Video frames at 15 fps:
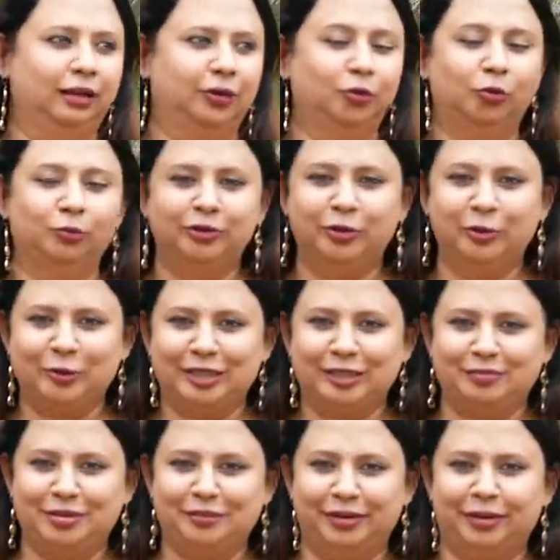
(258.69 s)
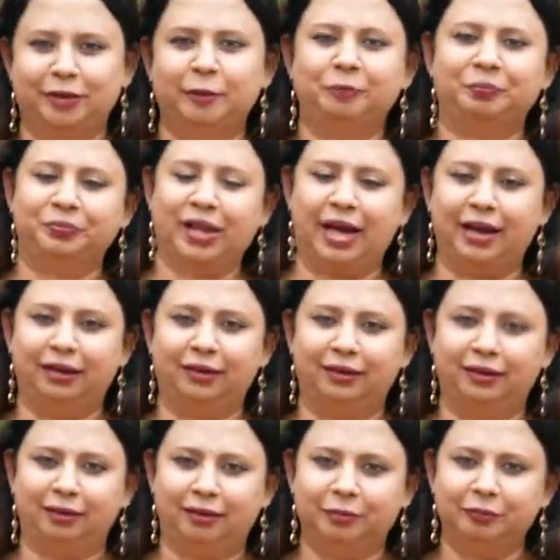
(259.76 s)
noble goals be met, and
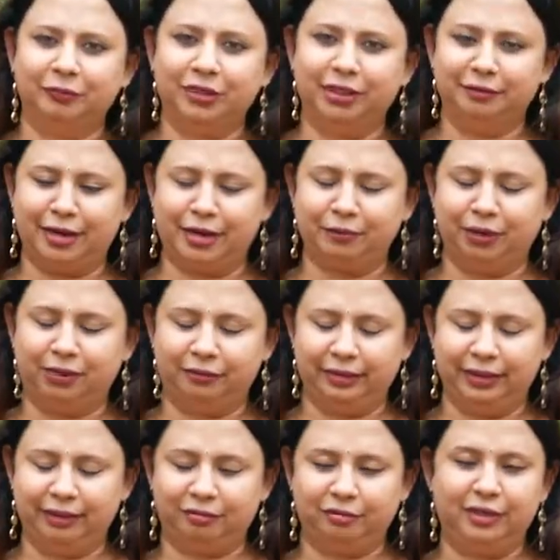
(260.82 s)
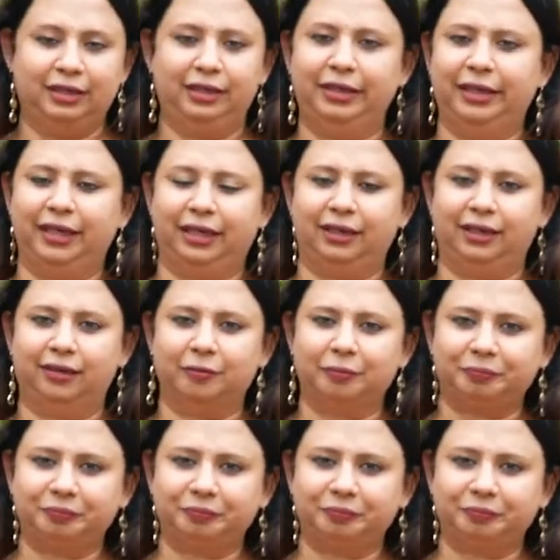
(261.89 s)
the Divine Mother will definitely take care,